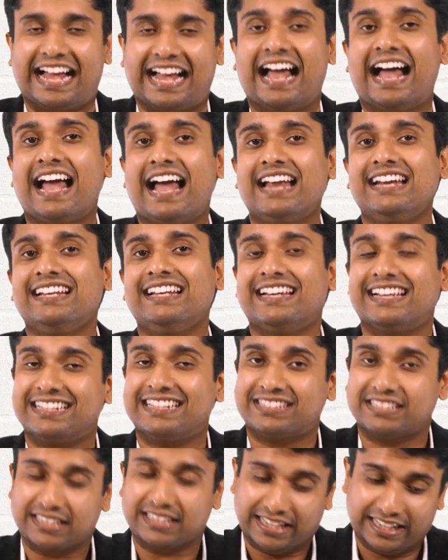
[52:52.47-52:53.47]
and
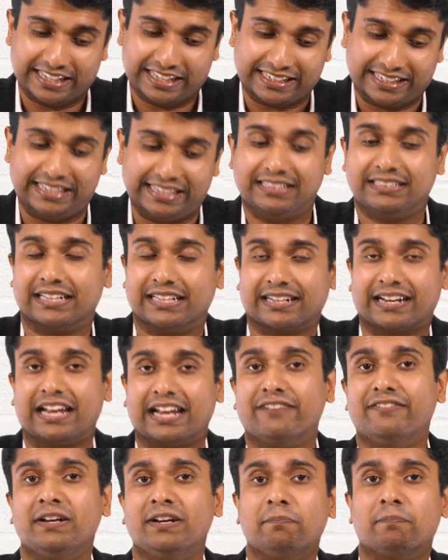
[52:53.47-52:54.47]
his in the
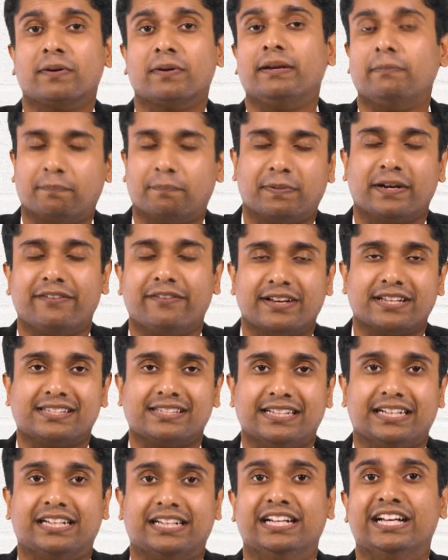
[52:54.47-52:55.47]
relevant previous
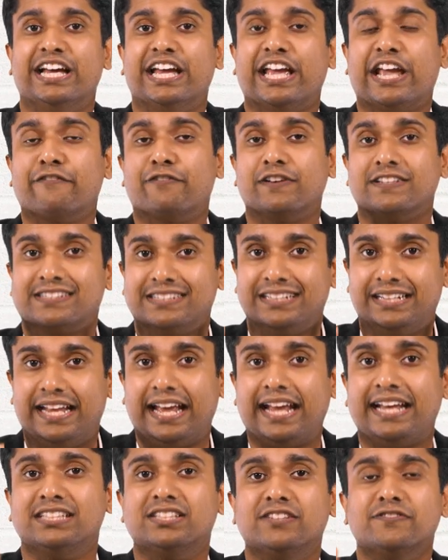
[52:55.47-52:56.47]
year, if his
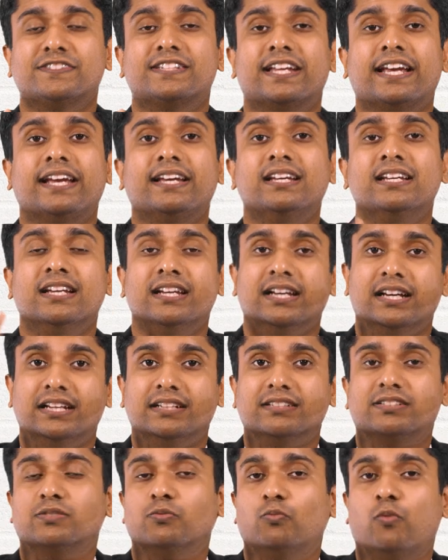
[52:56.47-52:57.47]
days of stay
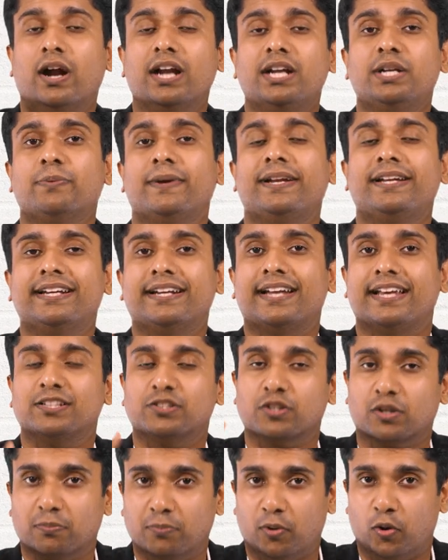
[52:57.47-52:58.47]
is 120
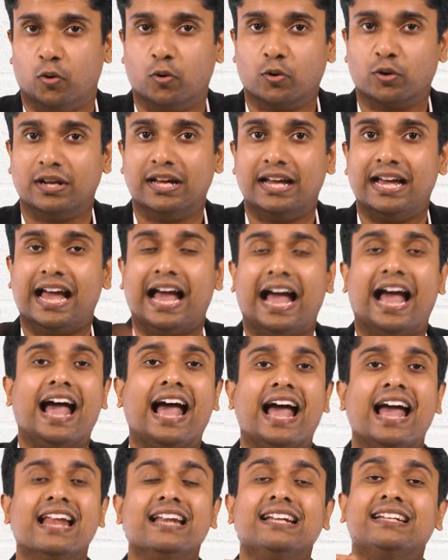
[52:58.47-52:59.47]
days or more,
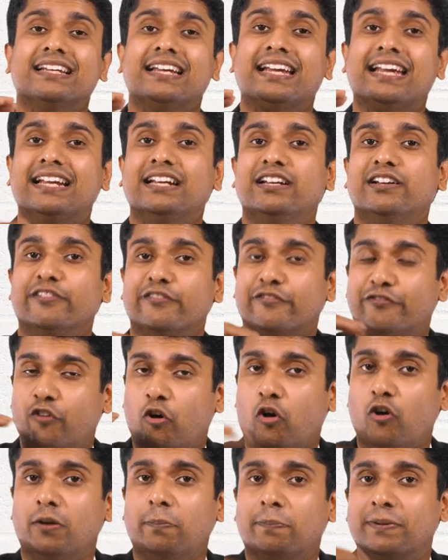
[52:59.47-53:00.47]
and in
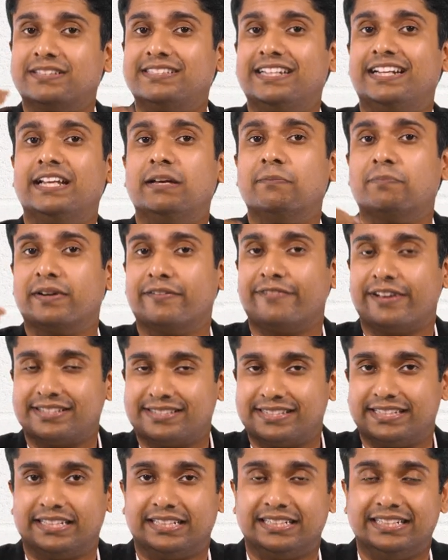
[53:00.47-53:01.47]
4 preceding
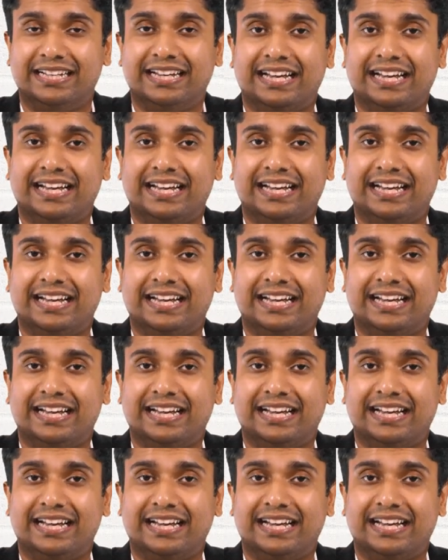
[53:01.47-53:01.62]
previous year